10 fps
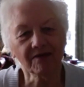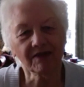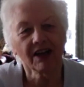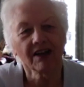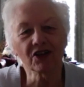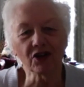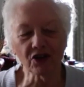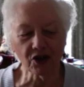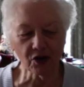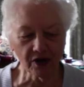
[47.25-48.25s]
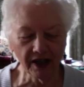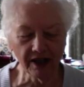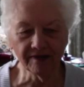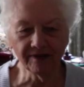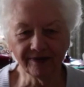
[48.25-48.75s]
tell us your story.
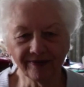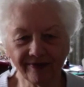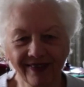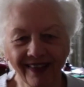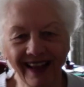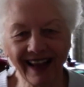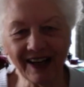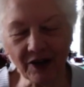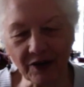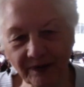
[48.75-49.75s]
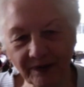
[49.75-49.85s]
Thank you.